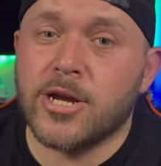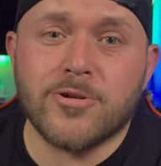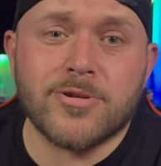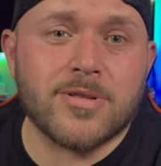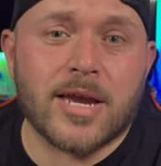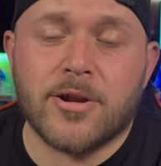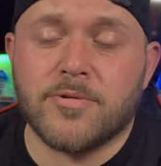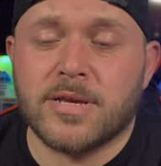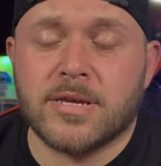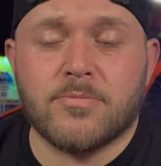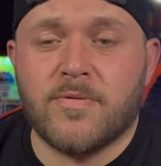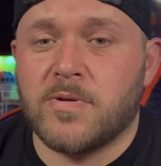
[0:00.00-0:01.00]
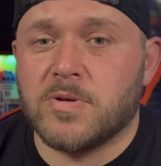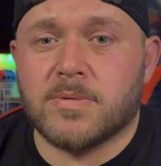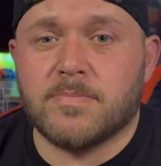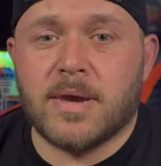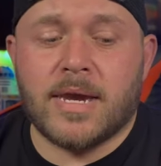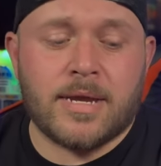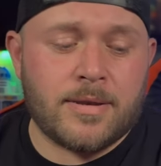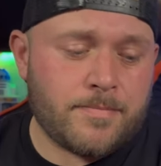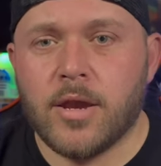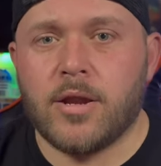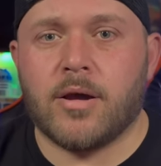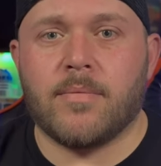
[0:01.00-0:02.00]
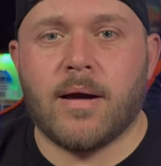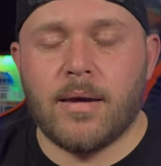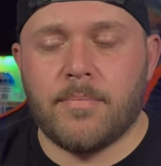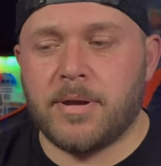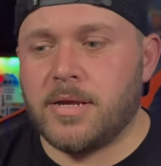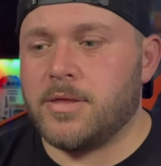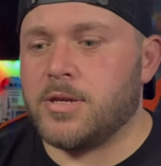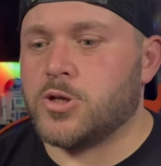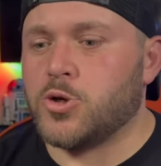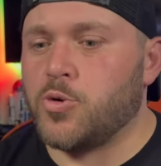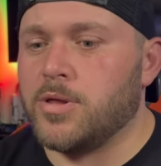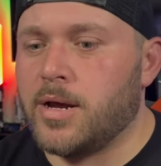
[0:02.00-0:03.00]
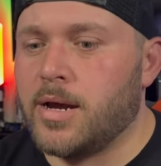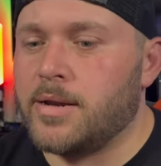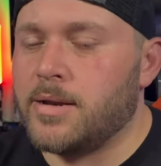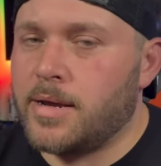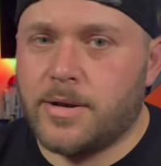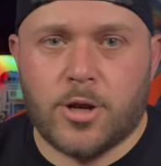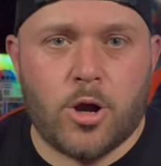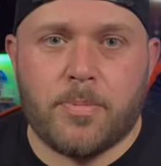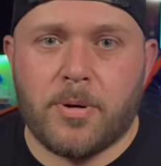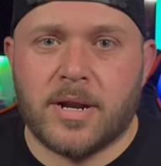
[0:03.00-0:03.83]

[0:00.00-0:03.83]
years later, this movie was made. You know, in my opinion, the storyline, no pun